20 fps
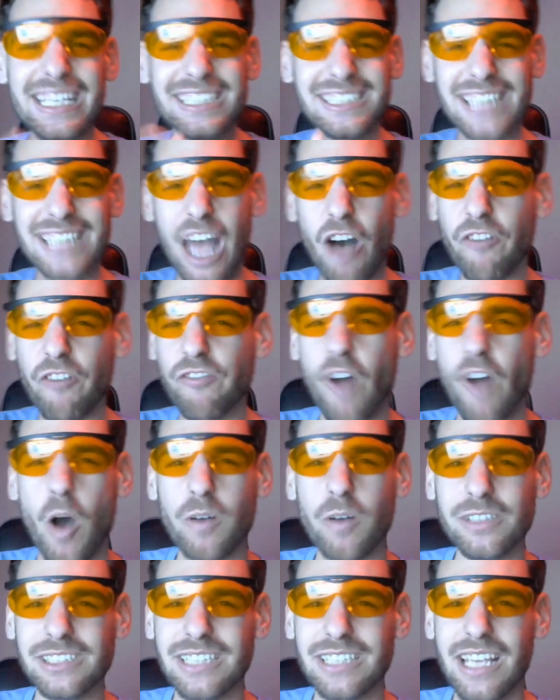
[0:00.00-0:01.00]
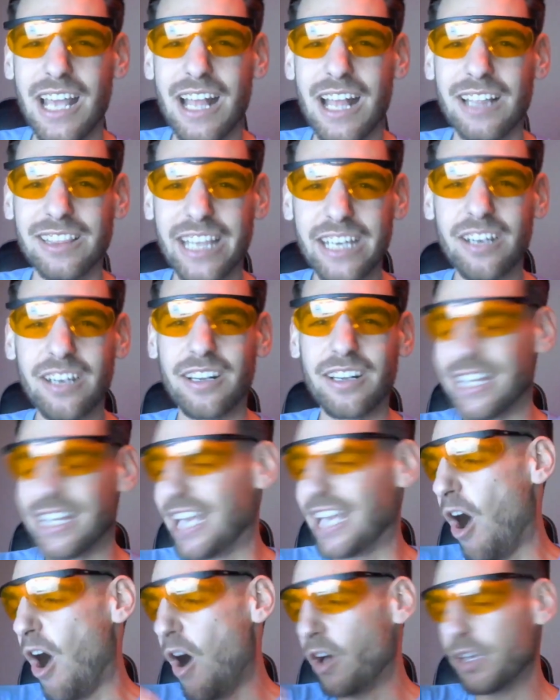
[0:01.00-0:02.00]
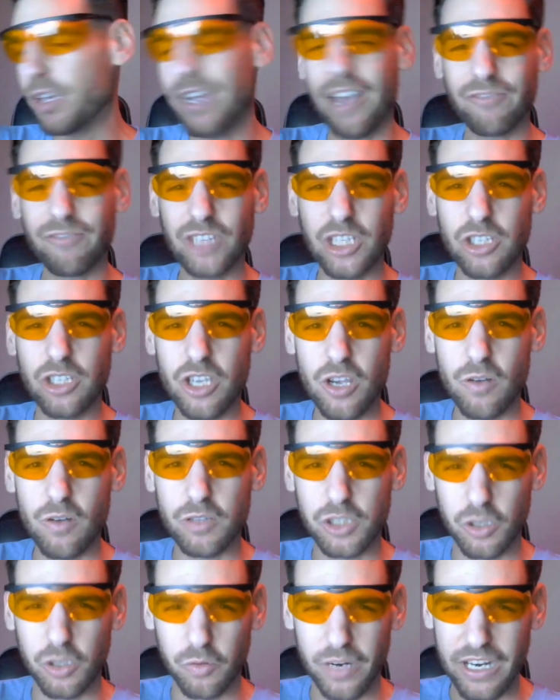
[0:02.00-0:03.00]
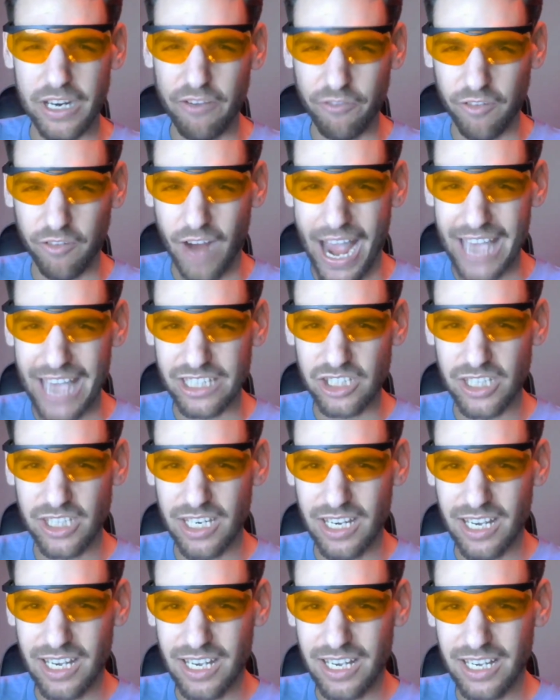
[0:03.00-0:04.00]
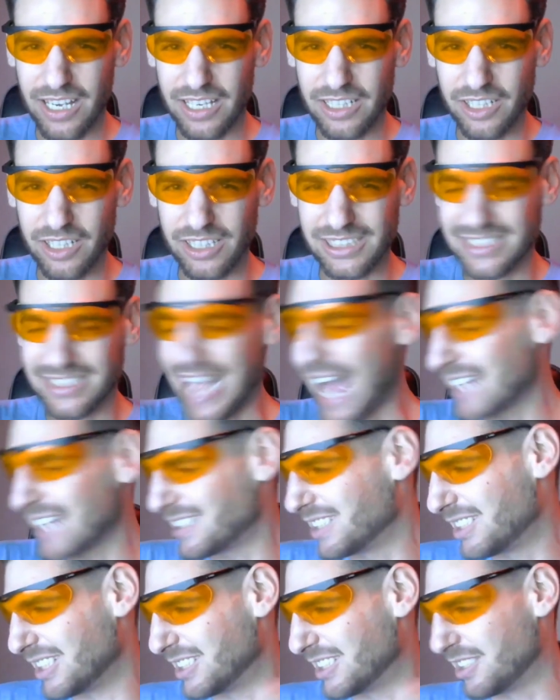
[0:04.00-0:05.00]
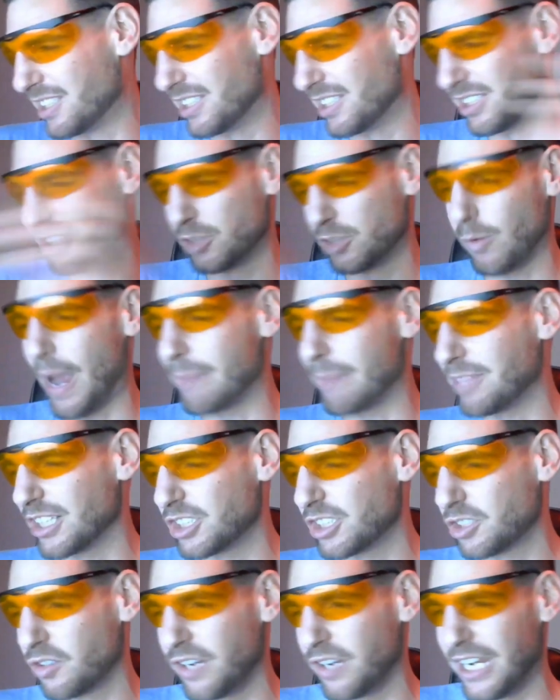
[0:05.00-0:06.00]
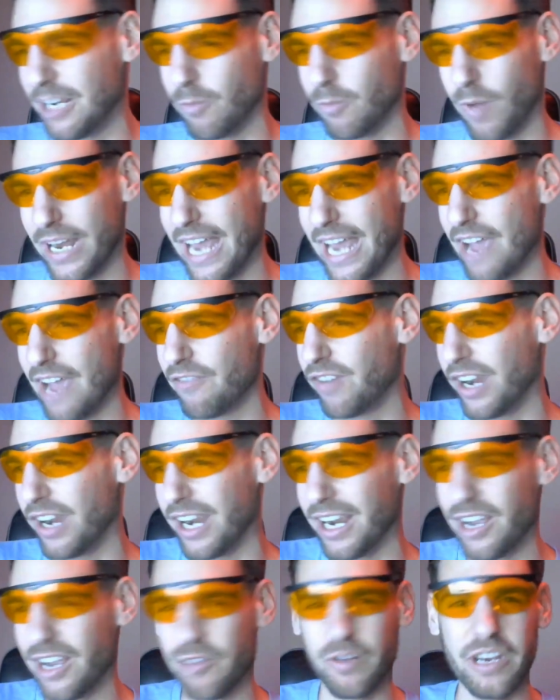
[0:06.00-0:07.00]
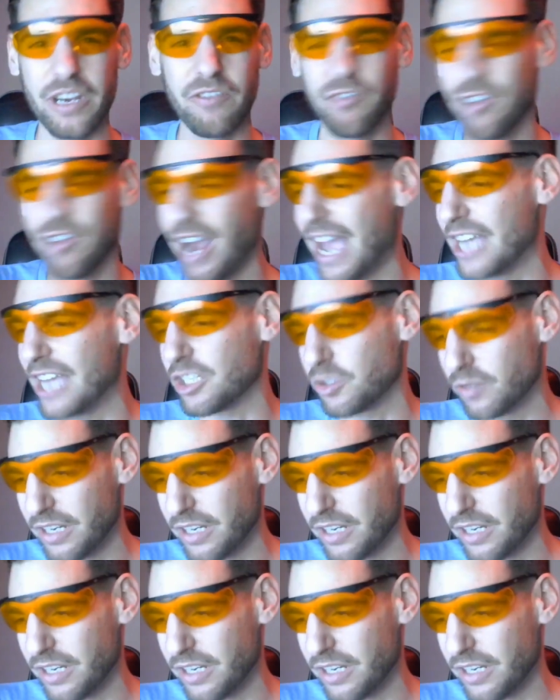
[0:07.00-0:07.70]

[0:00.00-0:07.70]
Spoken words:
cell phones, literally, all you have to do to refresh your stats is just swipe the screen, whatever. Refresh.